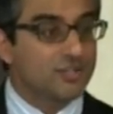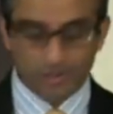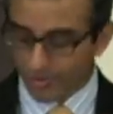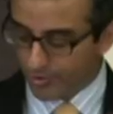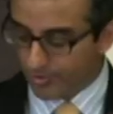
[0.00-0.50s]

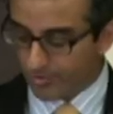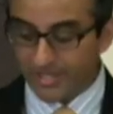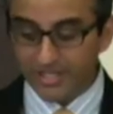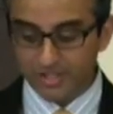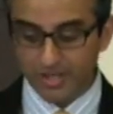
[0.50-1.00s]
to
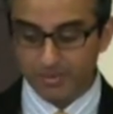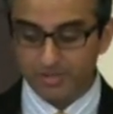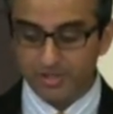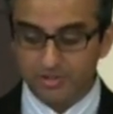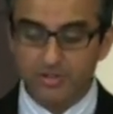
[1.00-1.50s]

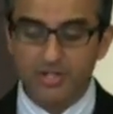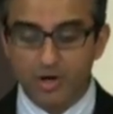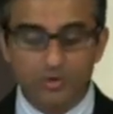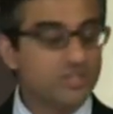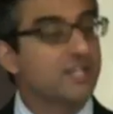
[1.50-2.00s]
Egypt to
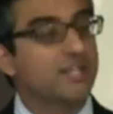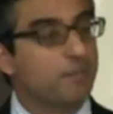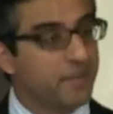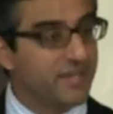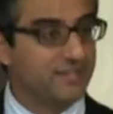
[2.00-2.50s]

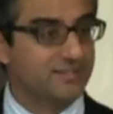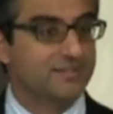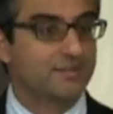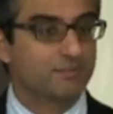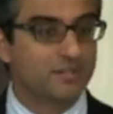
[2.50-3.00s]
negotiate a
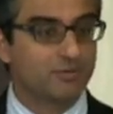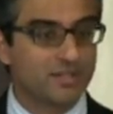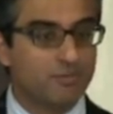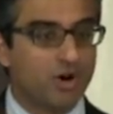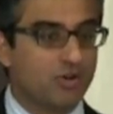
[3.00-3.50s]
peace
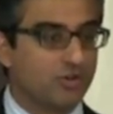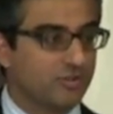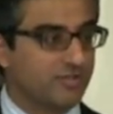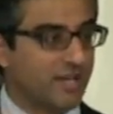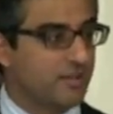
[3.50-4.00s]
between the
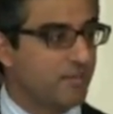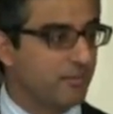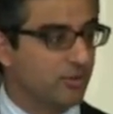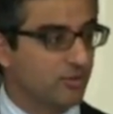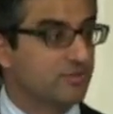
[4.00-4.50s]
Mongols and the
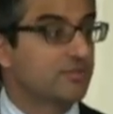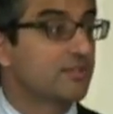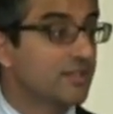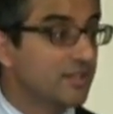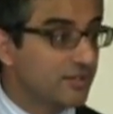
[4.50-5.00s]

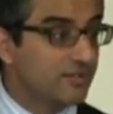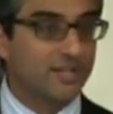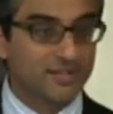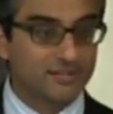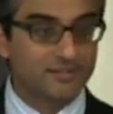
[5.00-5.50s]
Mamluks.
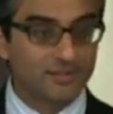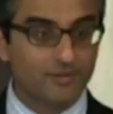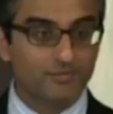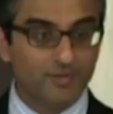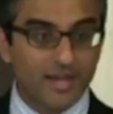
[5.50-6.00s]
Right,
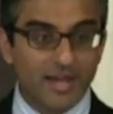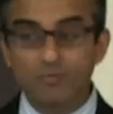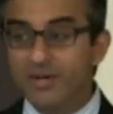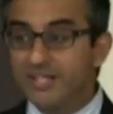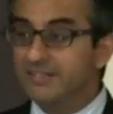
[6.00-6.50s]
so,
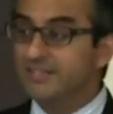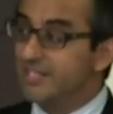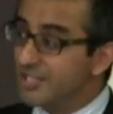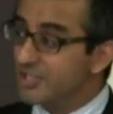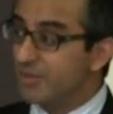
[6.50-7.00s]
and when he's
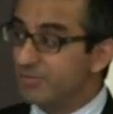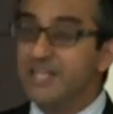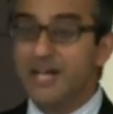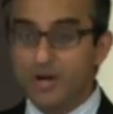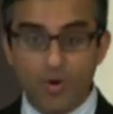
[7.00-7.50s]
in Egypt,
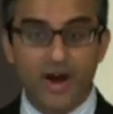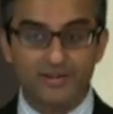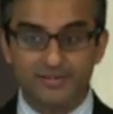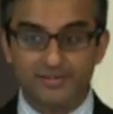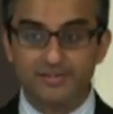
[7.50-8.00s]
he
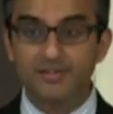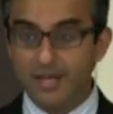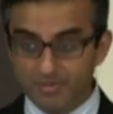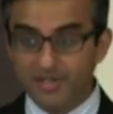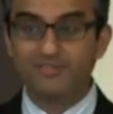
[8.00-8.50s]
acquires
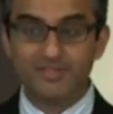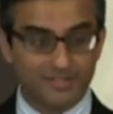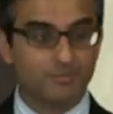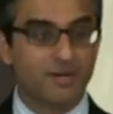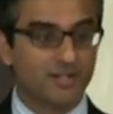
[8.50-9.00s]
Ibn
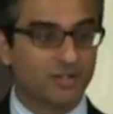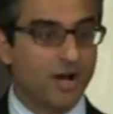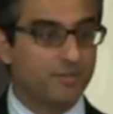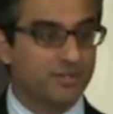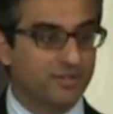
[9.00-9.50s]
Nafis' medical
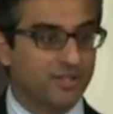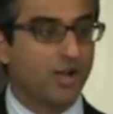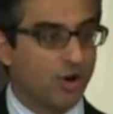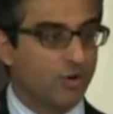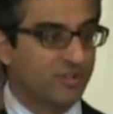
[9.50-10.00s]
commentary
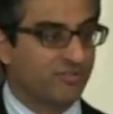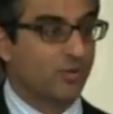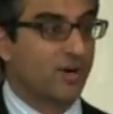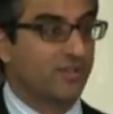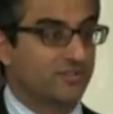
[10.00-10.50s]
along with a
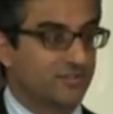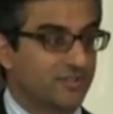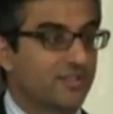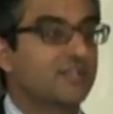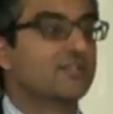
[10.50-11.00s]
few
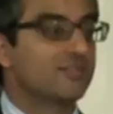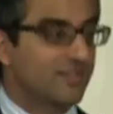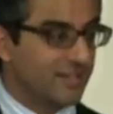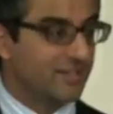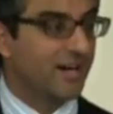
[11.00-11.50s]
others
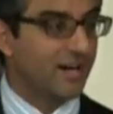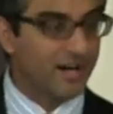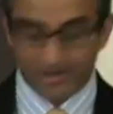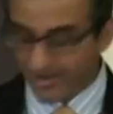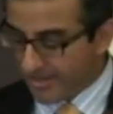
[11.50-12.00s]
right?
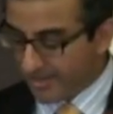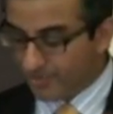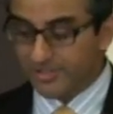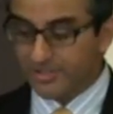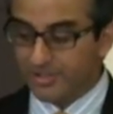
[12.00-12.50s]
Uh,
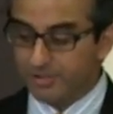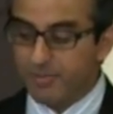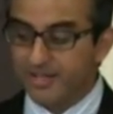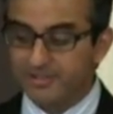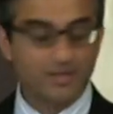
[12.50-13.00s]
returns
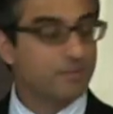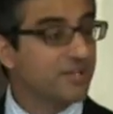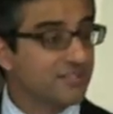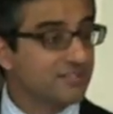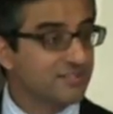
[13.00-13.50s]
back to
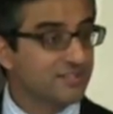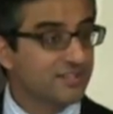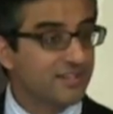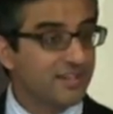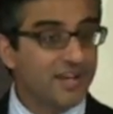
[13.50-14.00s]
Tabriz,
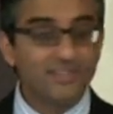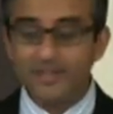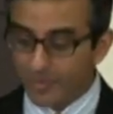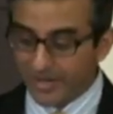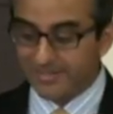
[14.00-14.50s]
and
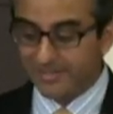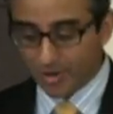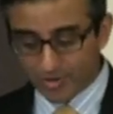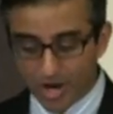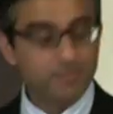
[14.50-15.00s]
then writes his
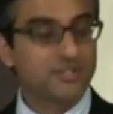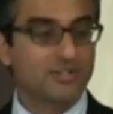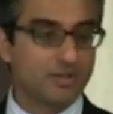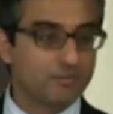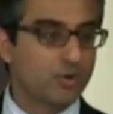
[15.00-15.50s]
own
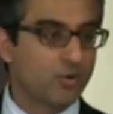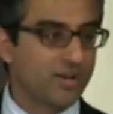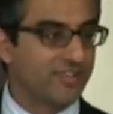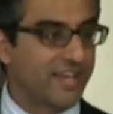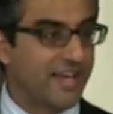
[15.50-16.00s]
commentary on Book
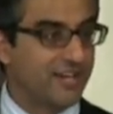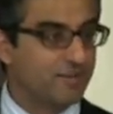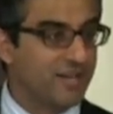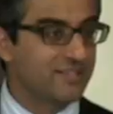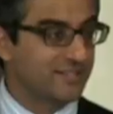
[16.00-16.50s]
One of the Canon
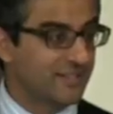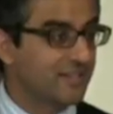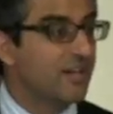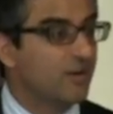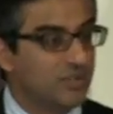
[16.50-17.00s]
of
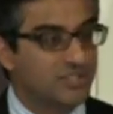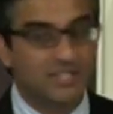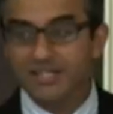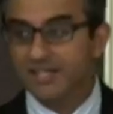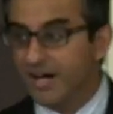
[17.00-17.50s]
Medicine, which
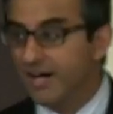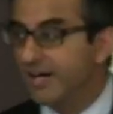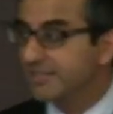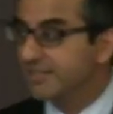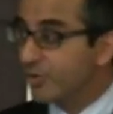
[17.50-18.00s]
he
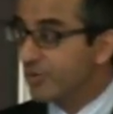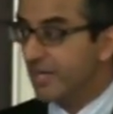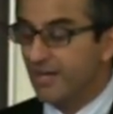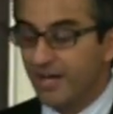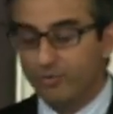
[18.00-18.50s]
uh,
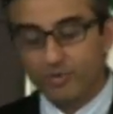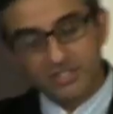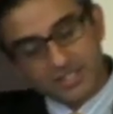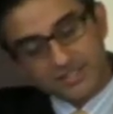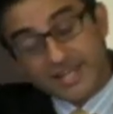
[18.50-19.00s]
donate, uh,
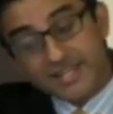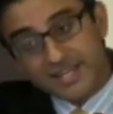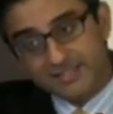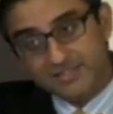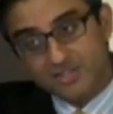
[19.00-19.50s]
which he
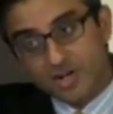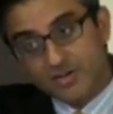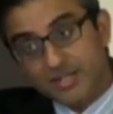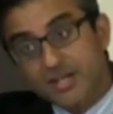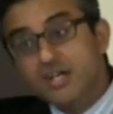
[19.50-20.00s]
dedicates,
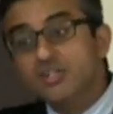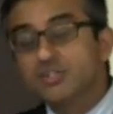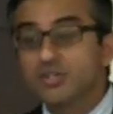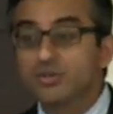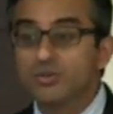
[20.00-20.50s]
sorry,
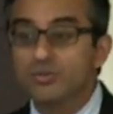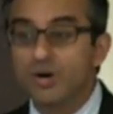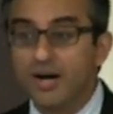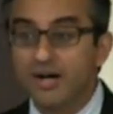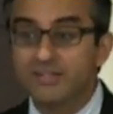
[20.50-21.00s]

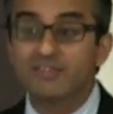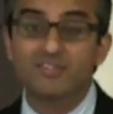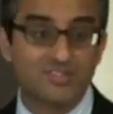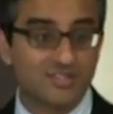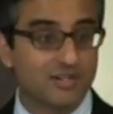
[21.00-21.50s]
to uh, the
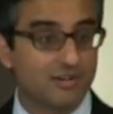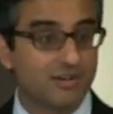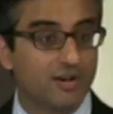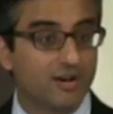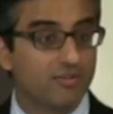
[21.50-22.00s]

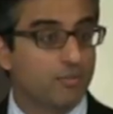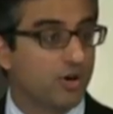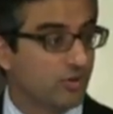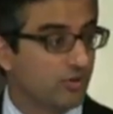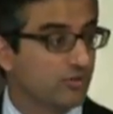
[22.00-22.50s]
vizier of the
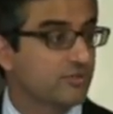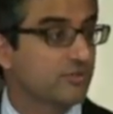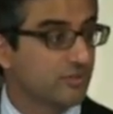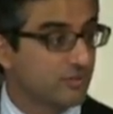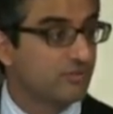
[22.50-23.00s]
Mongols,